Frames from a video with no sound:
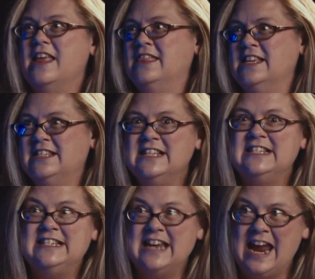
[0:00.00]
This is
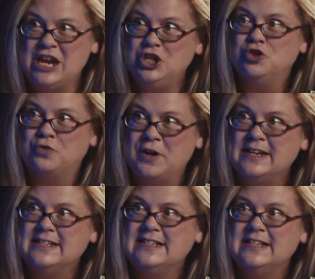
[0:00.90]

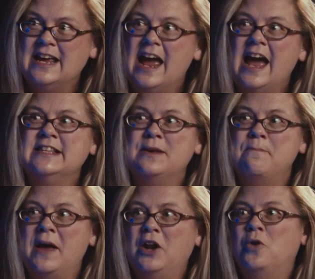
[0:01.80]
dangerous. As a
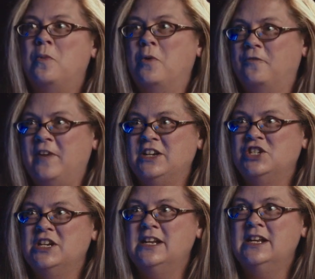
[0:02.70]
medical
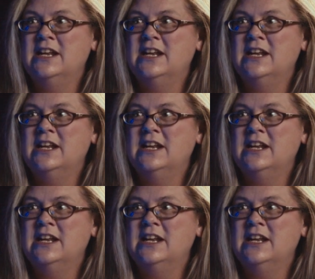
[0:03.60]
profession,